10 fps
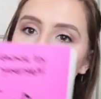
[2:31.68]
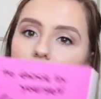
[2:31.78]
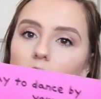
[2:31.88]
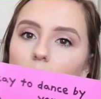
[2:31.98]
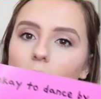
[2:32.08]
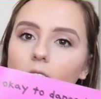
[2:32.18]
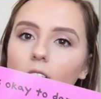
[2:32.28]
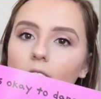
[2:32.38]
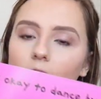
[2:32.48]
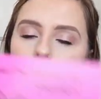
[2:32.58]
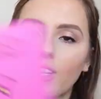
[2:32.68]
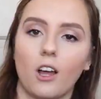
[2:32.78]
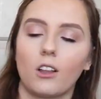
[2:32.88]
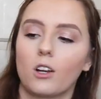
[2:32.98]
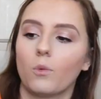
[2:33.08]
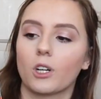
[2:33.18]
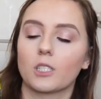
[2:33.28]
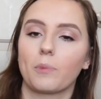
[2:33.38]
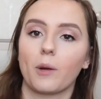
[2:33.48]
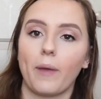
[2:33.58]
picture book. There's not a lot of
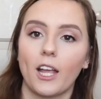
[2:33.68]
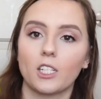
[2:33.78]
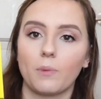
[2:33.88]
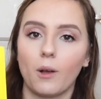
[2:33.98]
words per page,